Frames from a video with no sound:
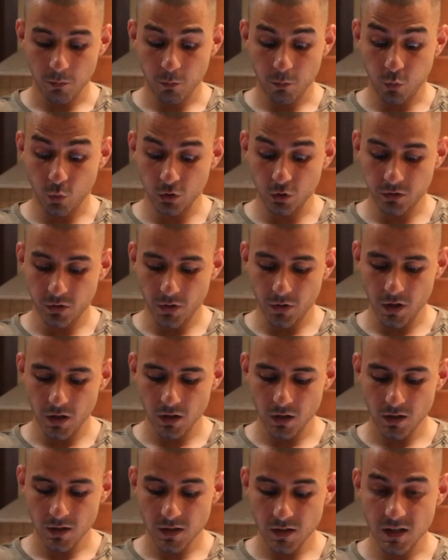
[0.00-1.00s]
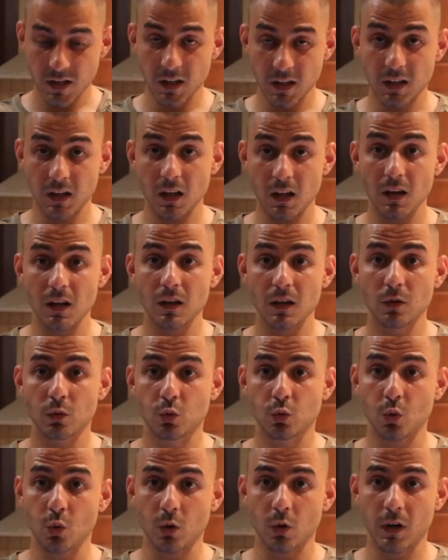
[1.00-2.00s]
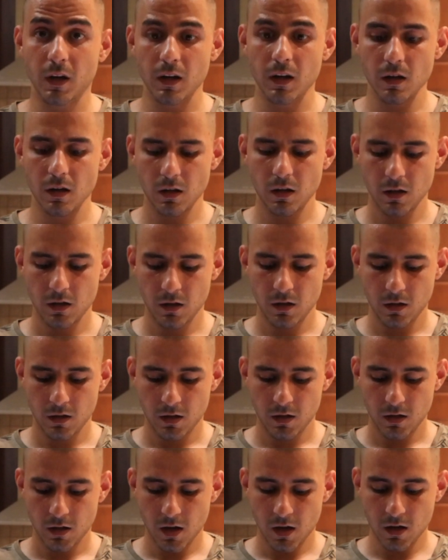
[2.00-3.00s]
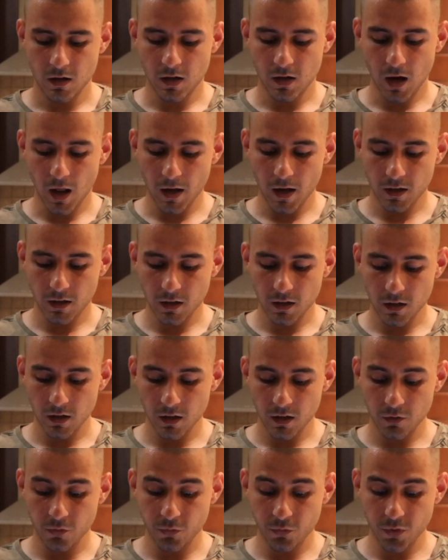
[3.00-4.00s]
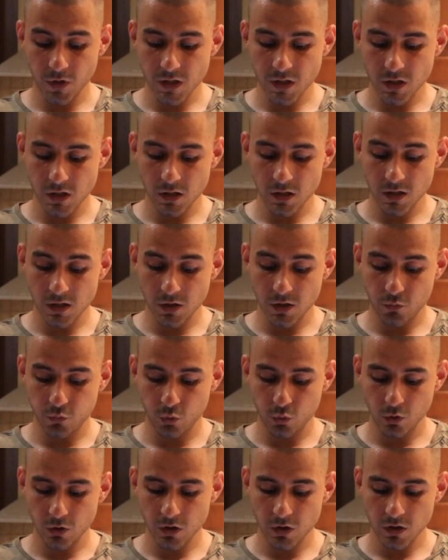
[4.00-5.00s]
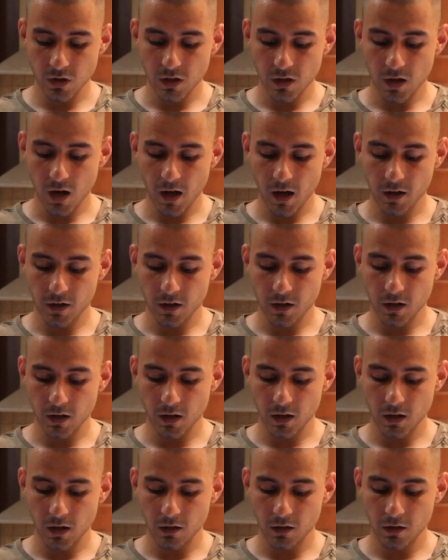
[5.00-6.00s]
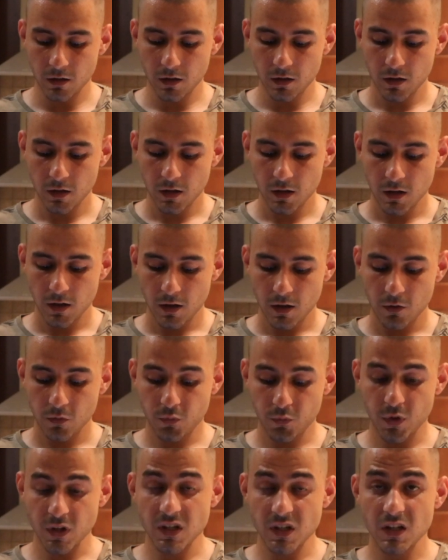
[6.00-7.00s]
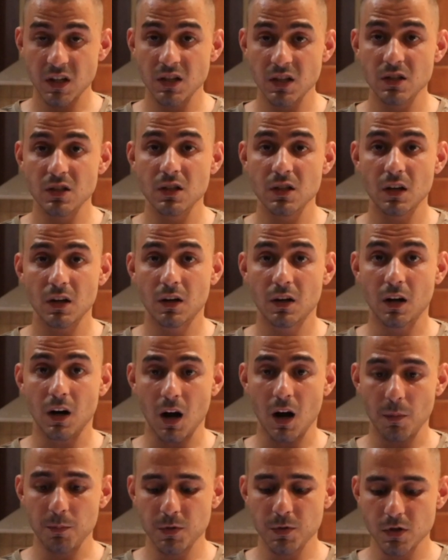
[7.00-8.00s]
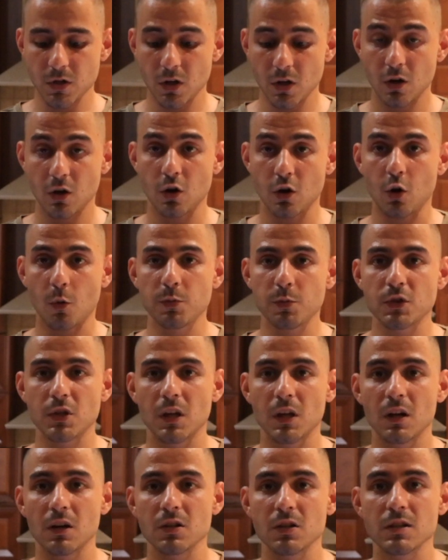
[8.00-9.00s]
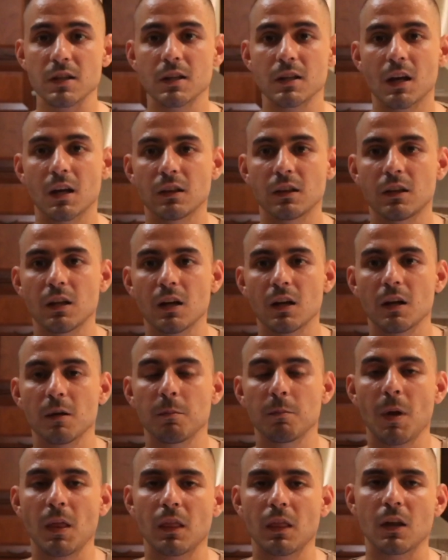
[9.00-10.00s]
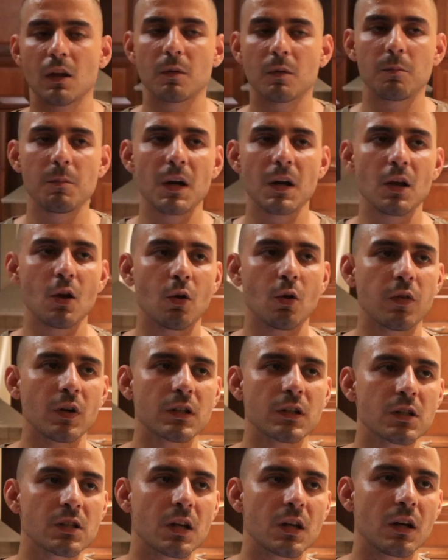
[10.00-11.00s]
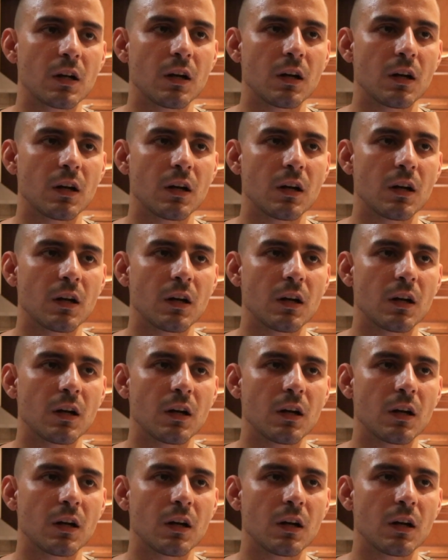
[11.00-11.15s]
poultry, chicken, turkey, and like fish, seafoods like fishes, crabs, lobsters, and many others